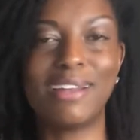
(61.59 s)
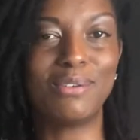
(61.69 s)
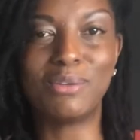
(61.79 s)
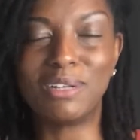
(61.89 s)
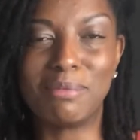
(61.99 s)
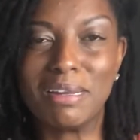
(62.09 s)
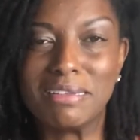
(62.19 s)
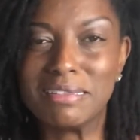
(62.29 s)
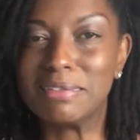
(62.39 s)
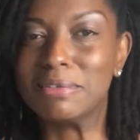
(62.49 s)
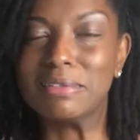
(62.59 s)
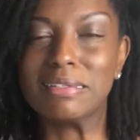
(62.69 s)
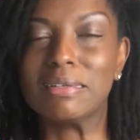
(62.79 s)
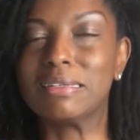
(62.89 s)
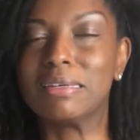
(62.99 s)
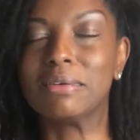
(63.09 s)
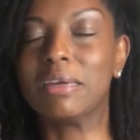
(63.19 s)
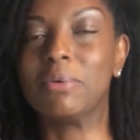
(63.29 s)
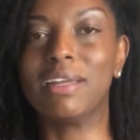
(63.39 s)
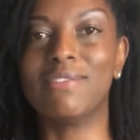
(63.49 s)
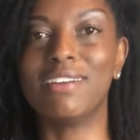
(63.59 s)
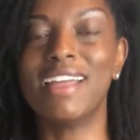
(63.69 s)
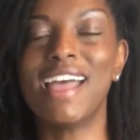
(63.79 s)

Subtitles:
do what everybody else is doing. So I was like, okay, whatever.